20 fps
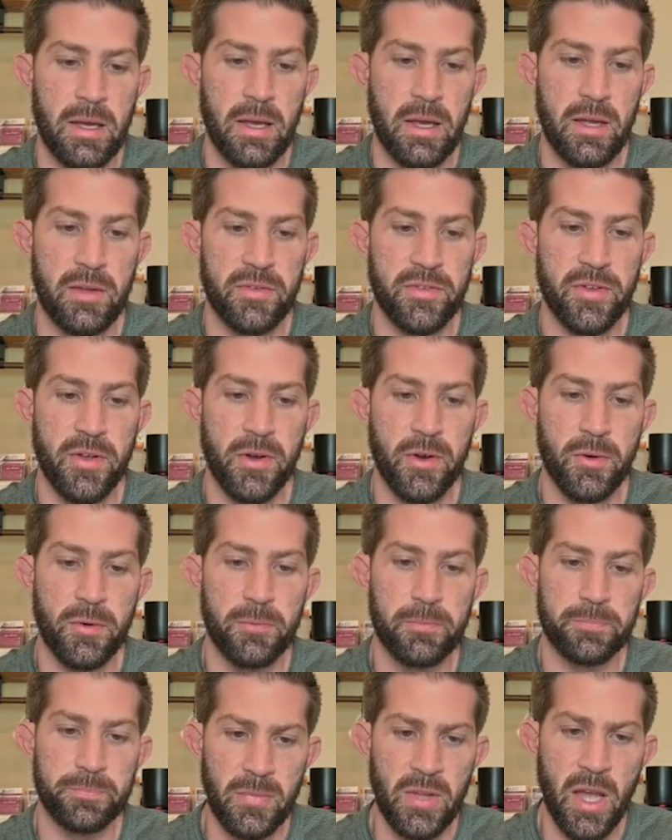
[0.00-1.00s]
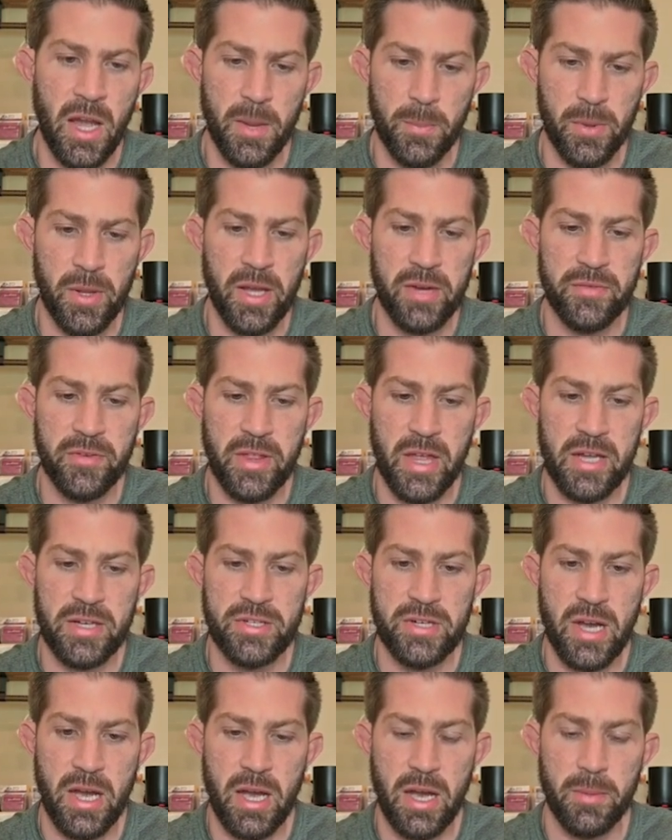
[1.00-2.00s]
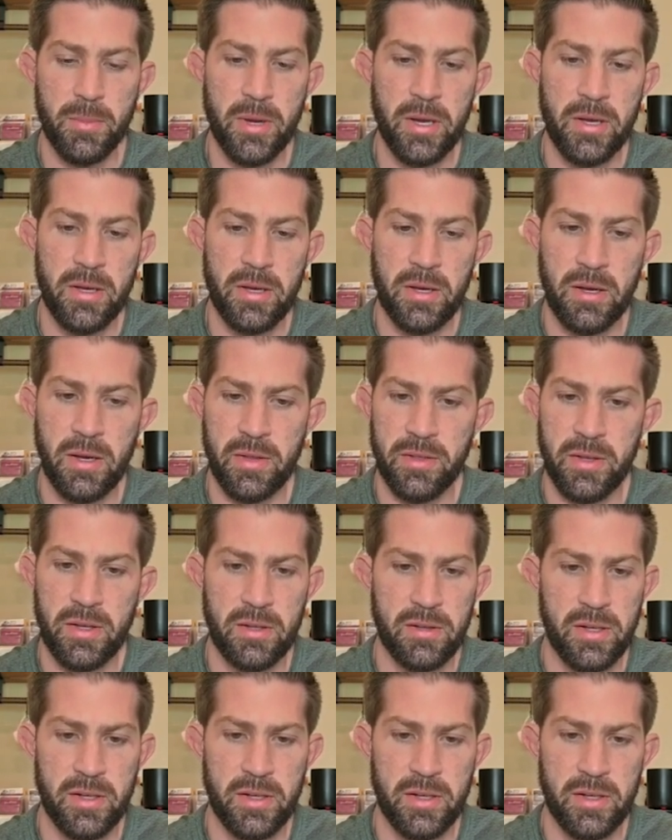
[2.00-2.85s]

And so I applied for that job. I think